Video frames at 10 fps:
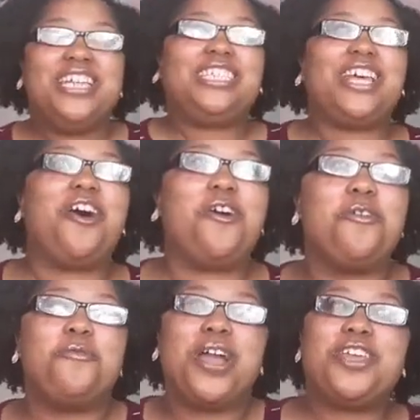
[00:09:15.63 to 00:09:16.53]

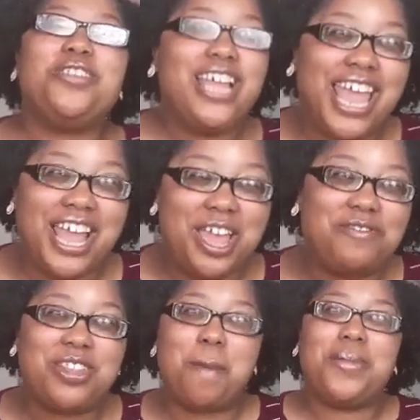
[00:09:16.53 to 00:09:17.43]
So when you look at
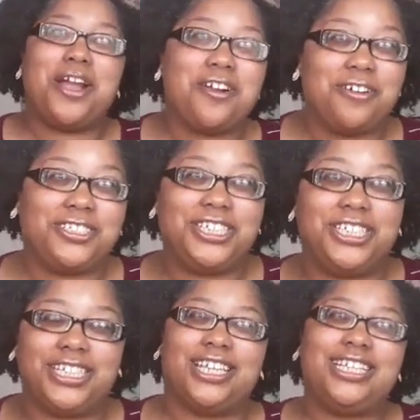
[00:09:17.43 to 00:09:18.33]
even the miracles of
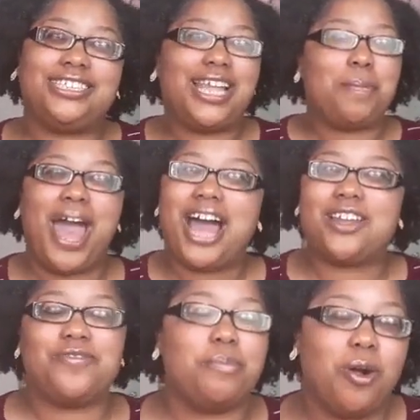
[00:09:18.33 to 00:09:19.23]
Jesus, let's step
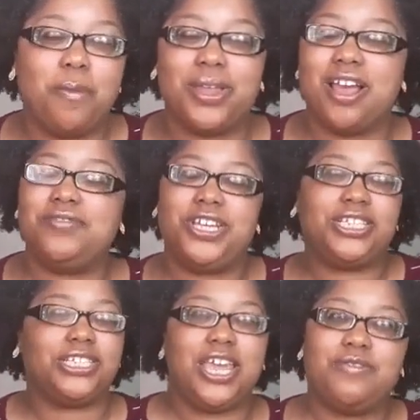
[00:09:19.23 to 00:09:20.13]
out of the moment of
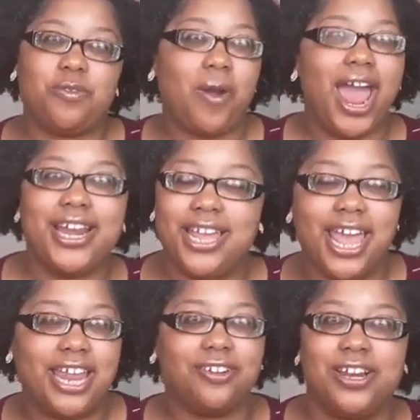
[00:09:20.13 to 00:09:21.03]
Jesus even
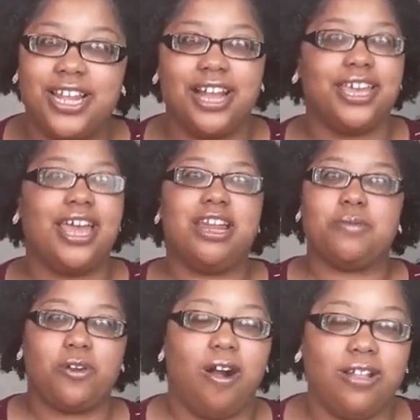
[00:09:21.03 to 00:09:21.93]
riding in on a donkey and
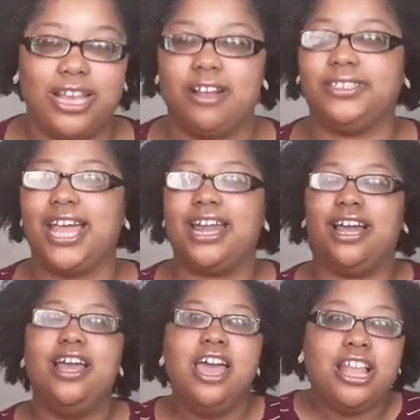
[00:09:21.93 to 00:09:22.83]
I'm crawling,
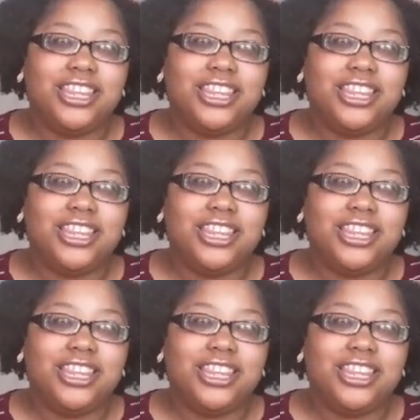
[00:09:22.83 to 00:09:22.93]
Hosanna.